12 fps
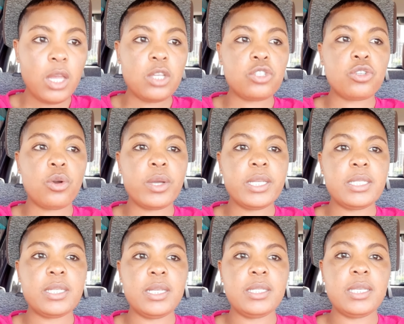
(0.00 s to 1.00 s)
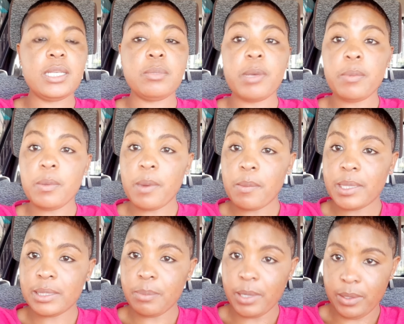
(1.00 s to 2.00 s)
So it's his baby
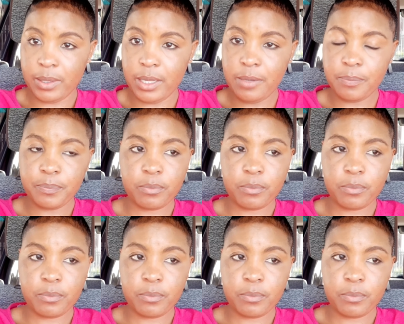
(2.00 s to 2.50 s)
mama's birthday,